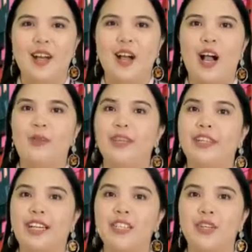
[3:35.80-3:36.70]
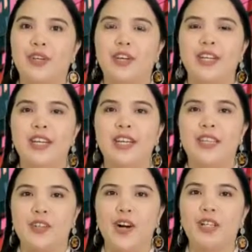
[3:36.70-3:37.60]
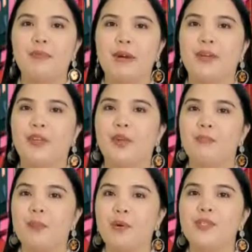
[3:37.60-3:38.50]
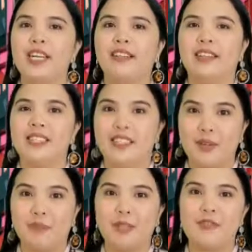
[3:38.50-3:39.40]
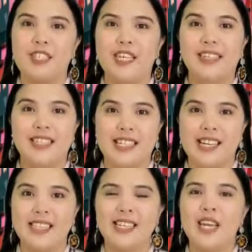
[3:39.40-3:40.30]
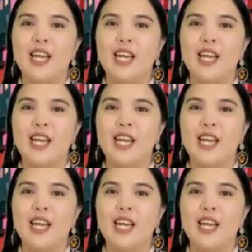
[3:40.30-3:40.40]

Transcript: Our lesson is all about composing descriptive sentences